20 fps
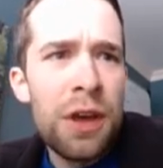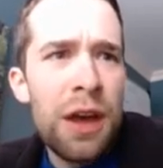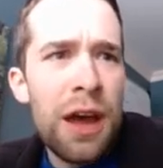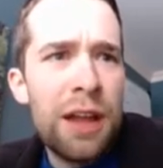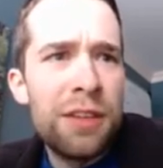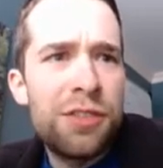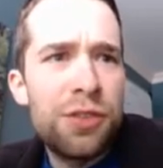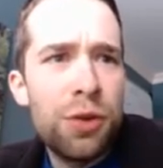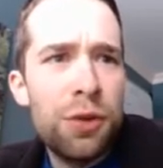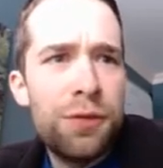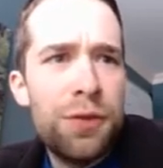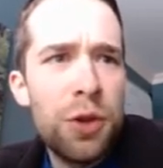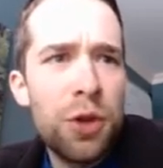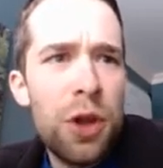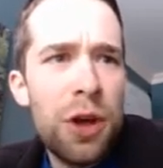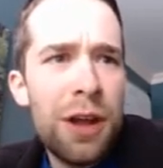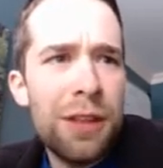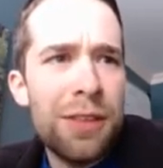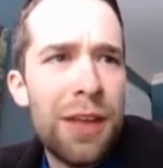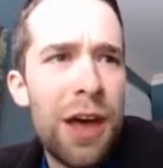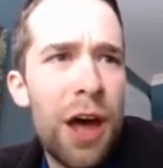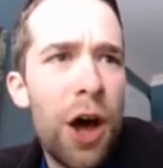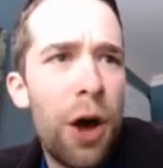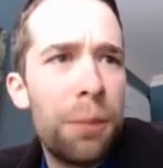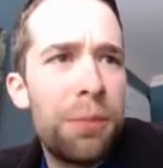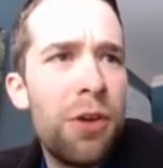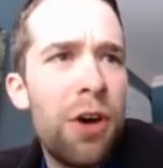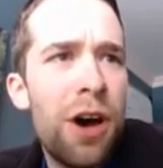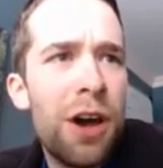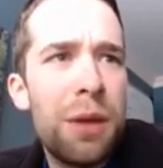And so if you look at the
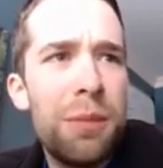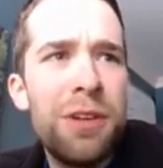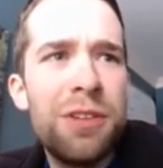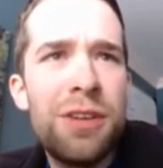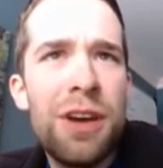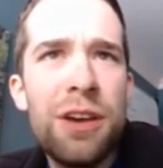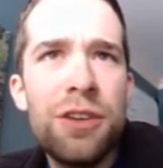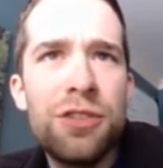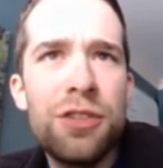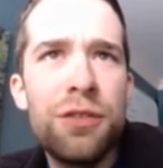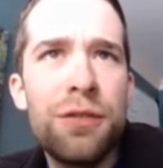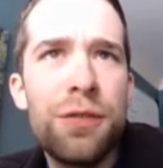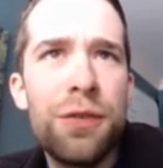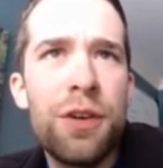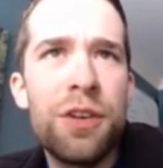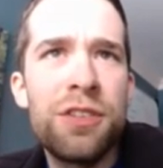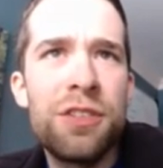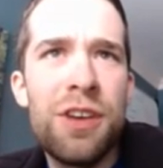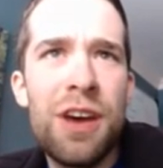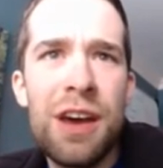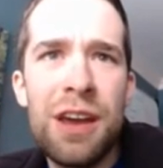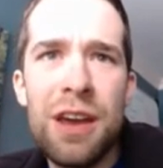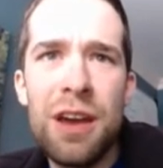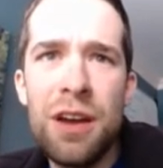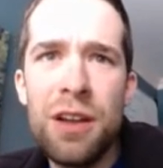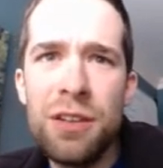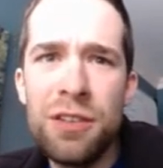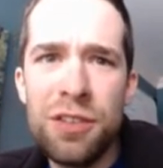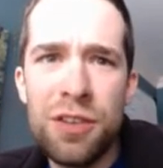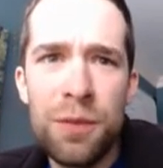help documentation for a
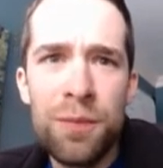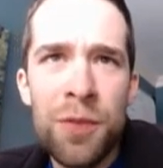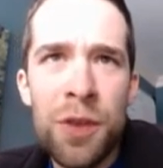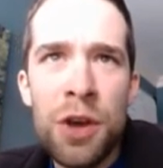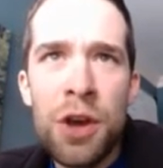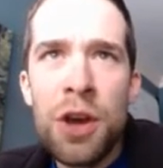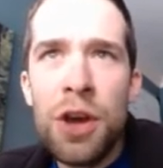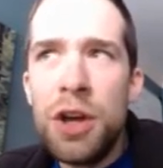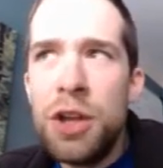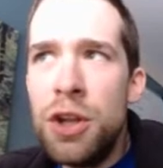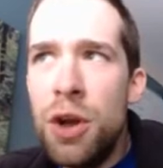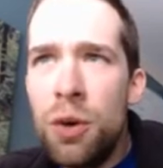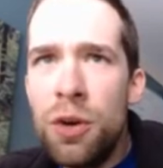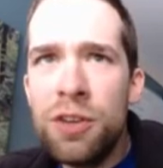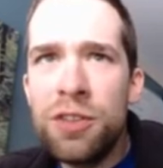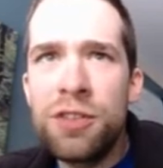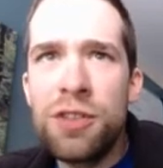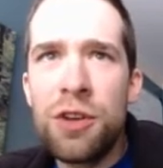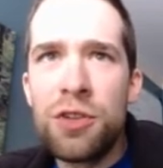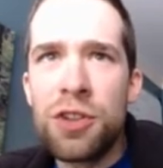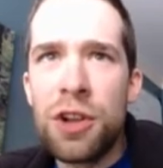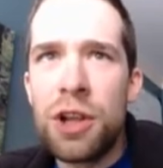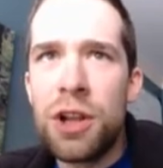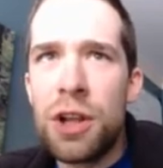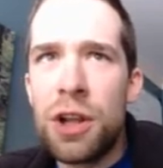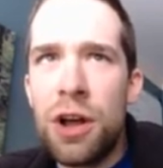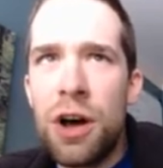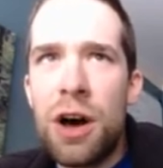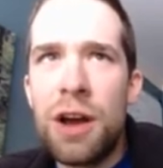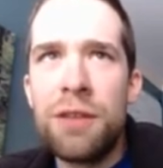second, notice there's a
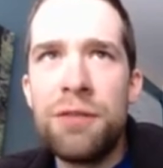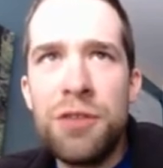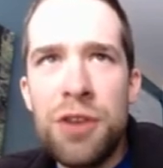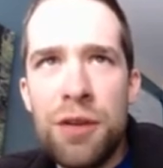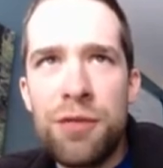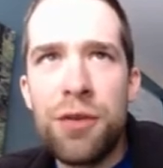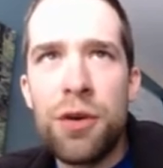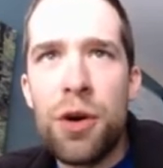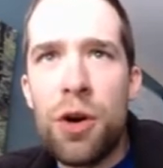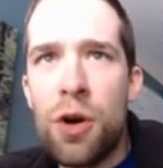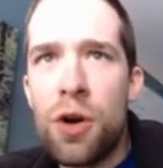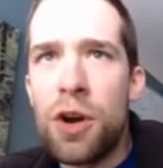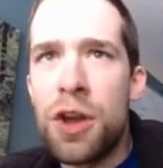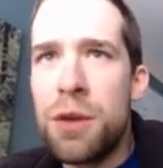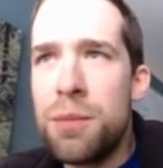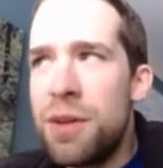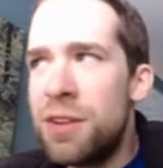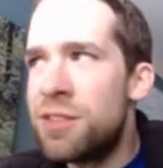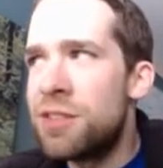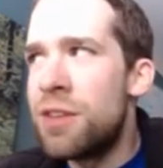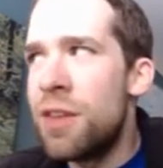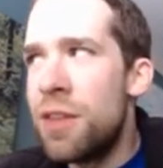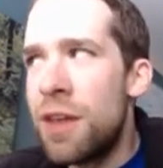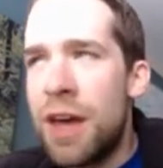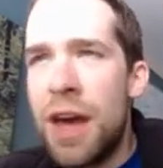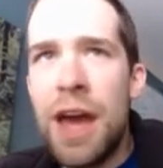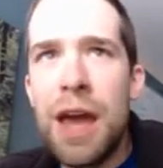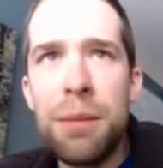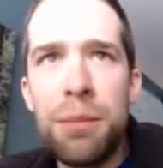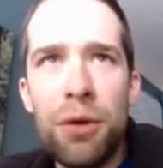lot of different arguments to the
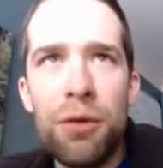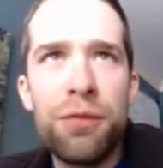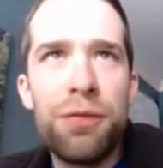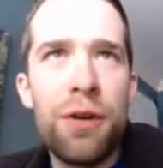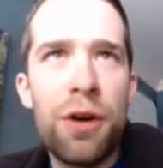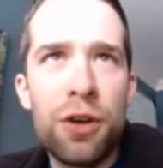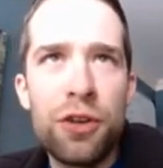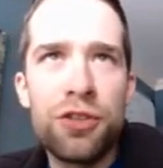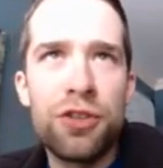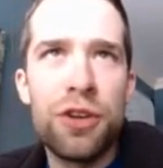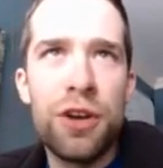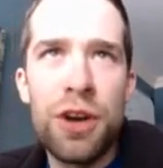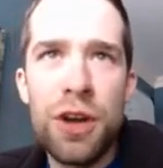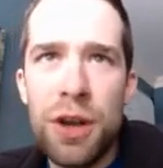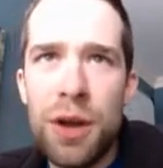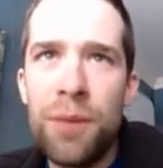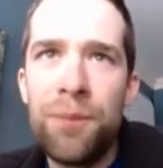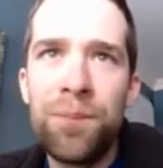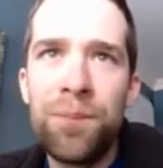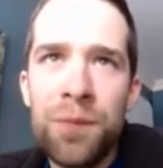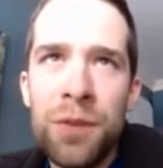kable function.